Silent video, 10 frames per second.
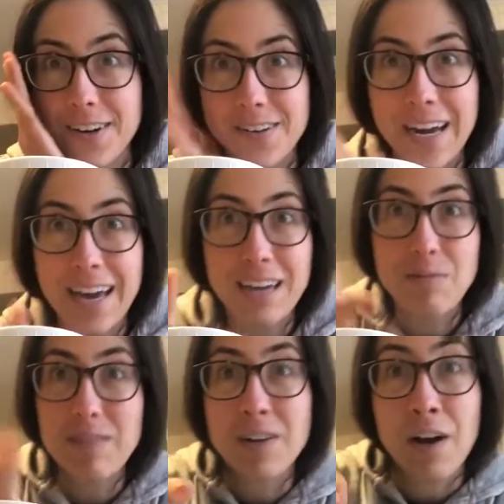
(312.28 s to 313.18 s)
Okay,
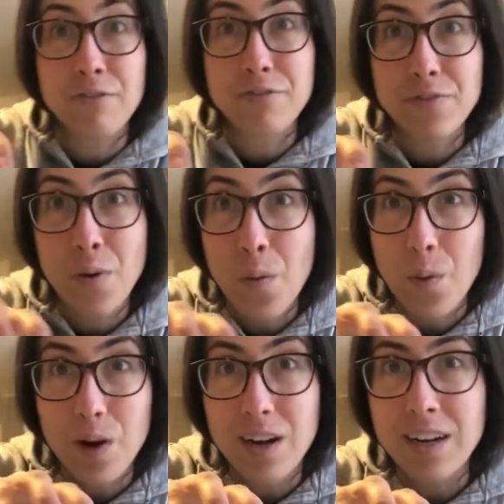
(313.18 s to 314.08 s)
we've got
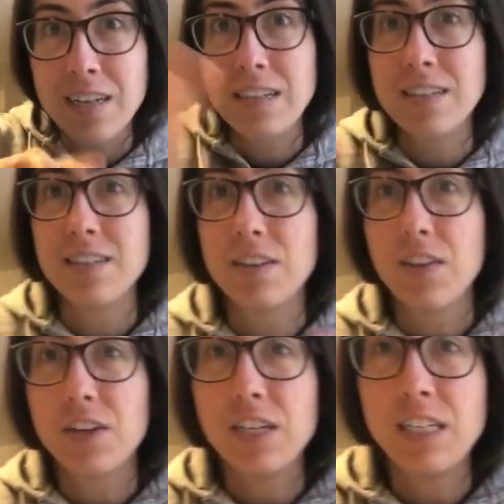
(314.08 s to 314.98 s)
four
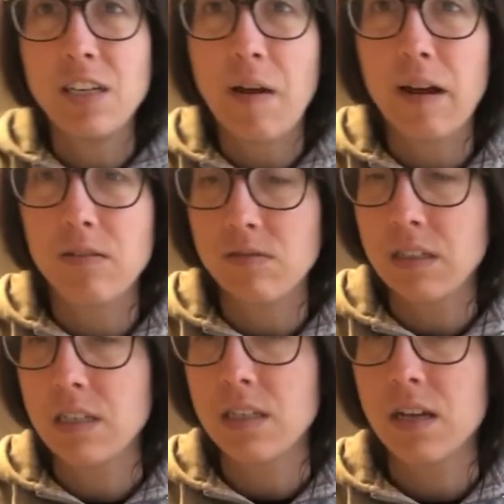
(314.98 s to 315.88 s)
32
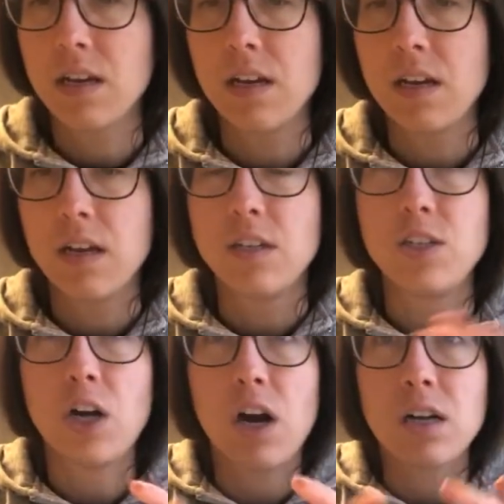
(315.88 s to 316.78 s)
ounce
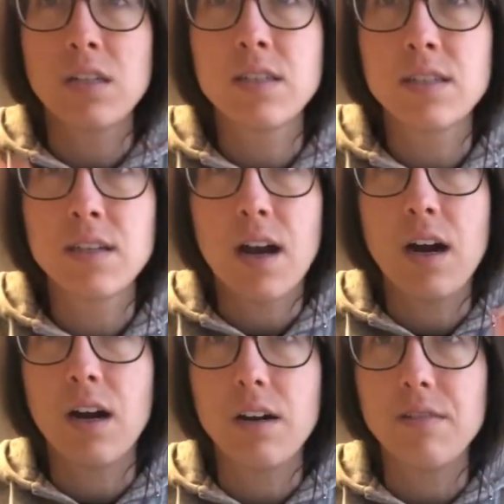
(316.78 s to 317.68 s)
jars
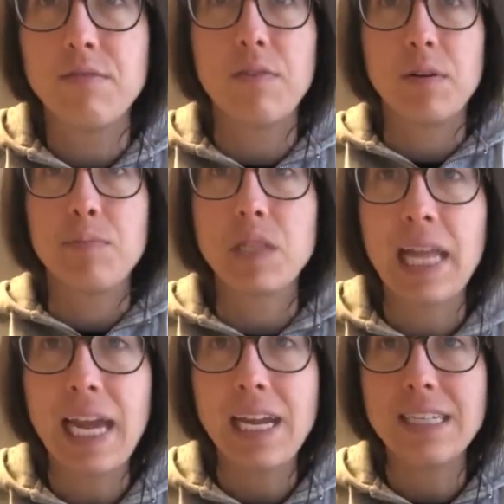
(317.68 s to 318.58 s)
of
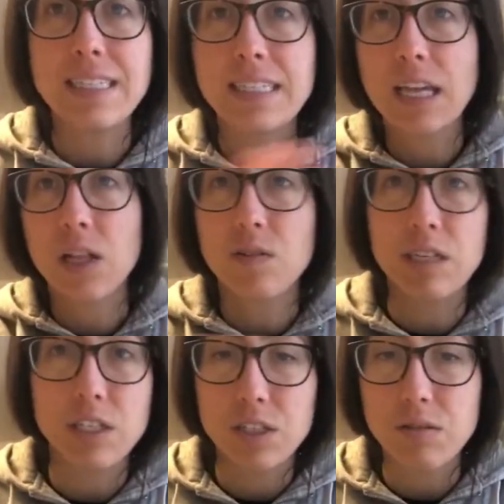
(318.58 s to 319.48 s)
plain celery
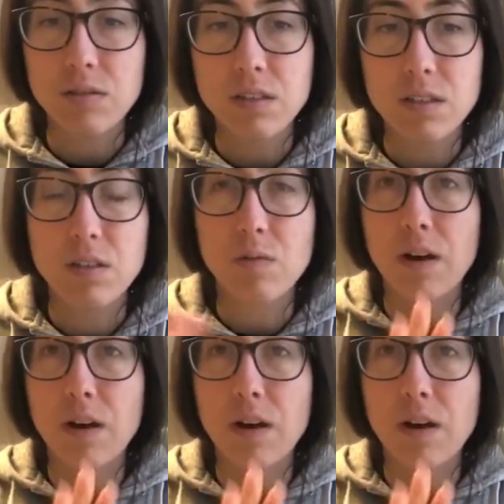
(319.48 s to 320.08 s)
juice. So we'll